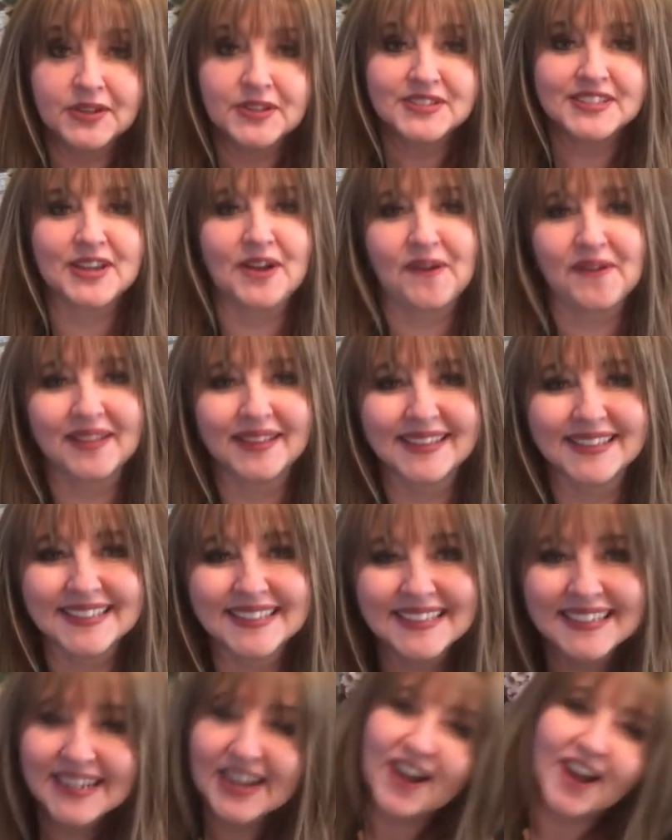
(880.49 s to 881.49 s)
So,
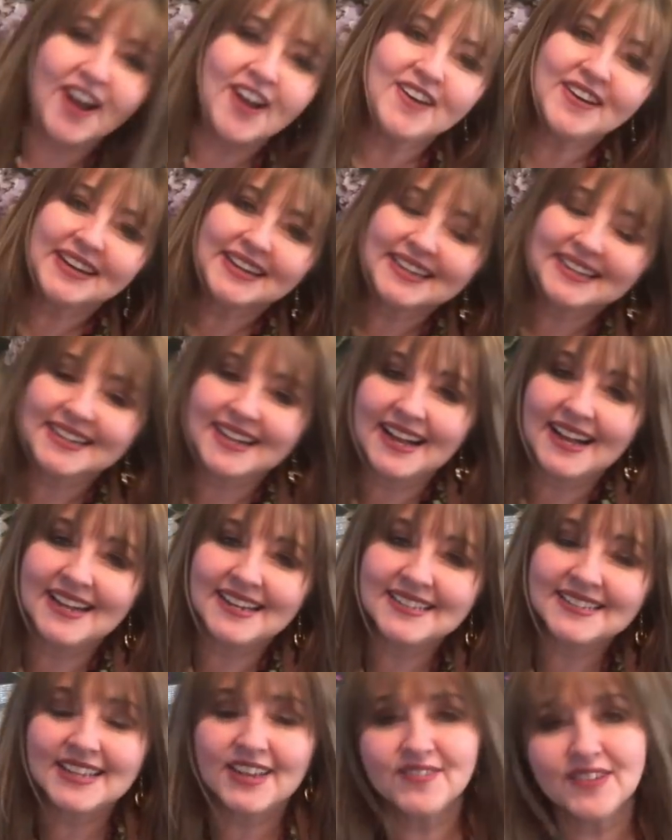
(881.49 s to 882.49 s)
all right,
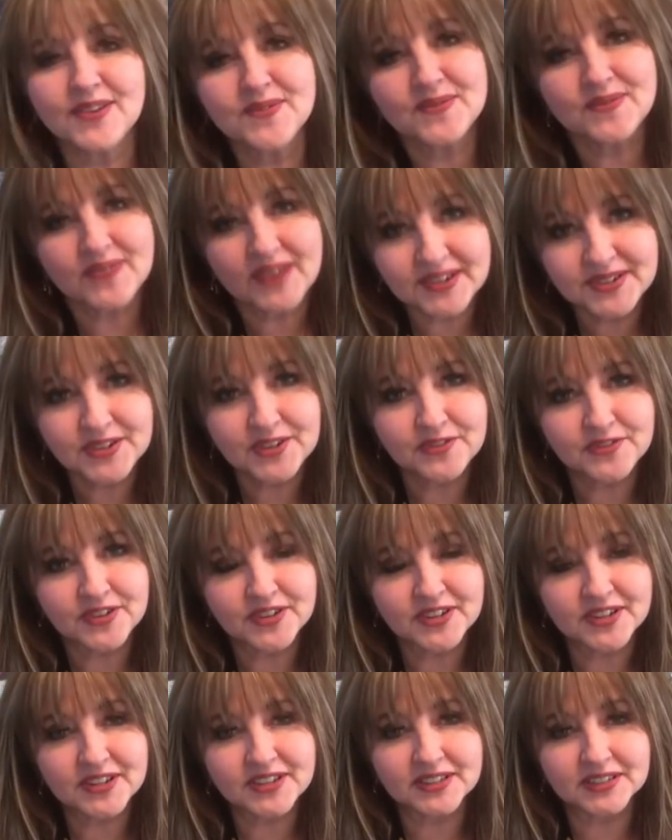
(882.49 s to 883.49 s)
guys, have a
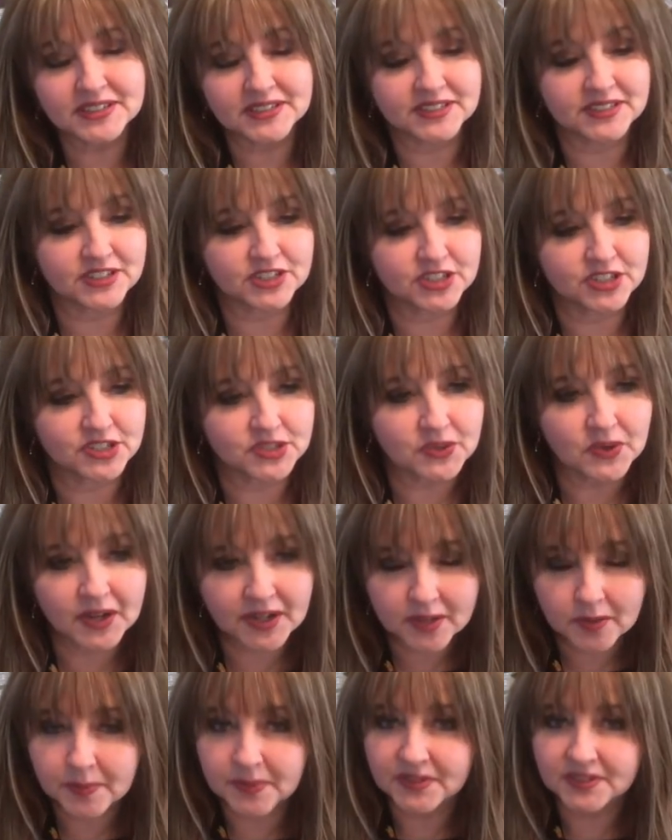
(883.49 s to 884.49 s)
wonderful and
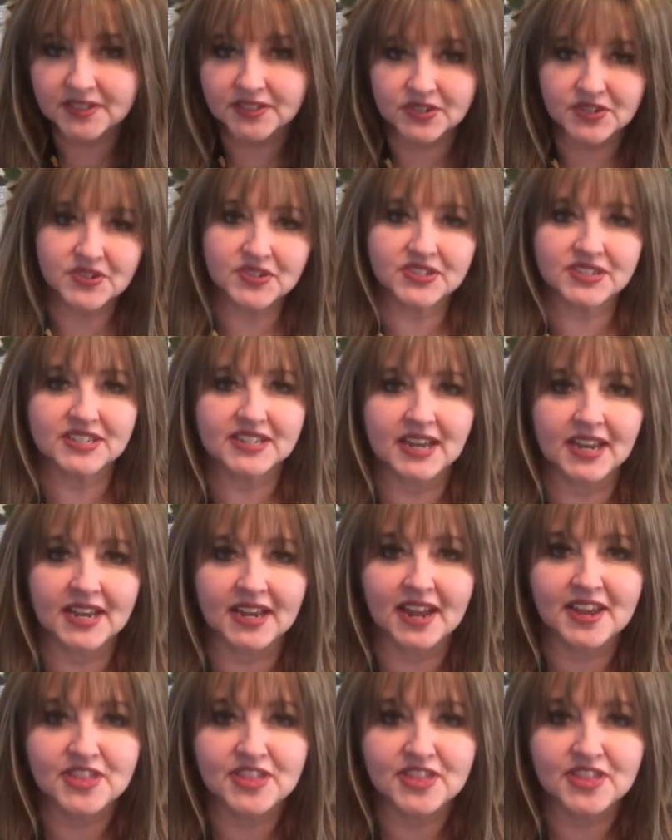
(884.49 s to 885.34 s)
enjoyable Thursday.